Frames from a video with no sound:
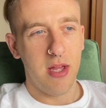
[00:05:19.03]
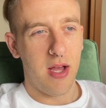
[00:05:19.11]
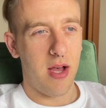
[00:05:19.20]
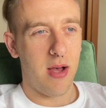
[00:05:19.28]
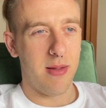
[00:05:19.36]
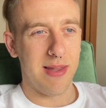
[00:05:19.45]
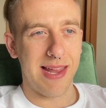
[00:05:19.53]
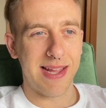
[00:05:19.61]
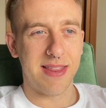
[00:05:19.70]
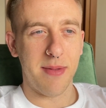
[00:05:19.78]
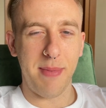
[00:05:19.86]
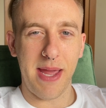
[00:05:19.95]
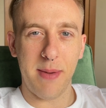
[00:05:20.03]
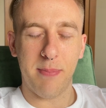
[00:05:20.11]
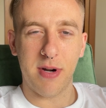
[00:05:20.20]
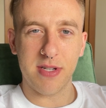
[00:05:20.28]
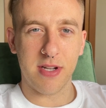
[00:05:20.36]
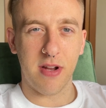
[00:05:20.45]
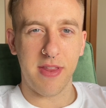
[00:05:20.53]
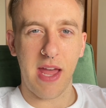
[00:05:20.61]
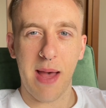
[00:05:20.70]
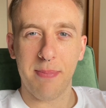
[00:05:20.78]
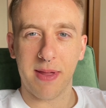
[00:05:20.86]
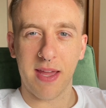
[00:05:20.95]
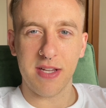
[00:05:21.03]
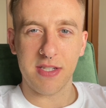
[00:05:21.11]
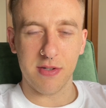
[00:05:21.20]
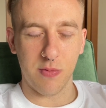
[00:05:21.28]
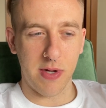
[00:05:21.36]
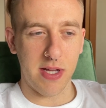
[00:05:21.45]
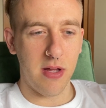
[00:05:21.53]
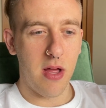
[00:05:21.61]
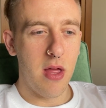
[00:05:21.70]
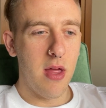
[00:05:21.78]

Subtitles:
like the main person on the application will,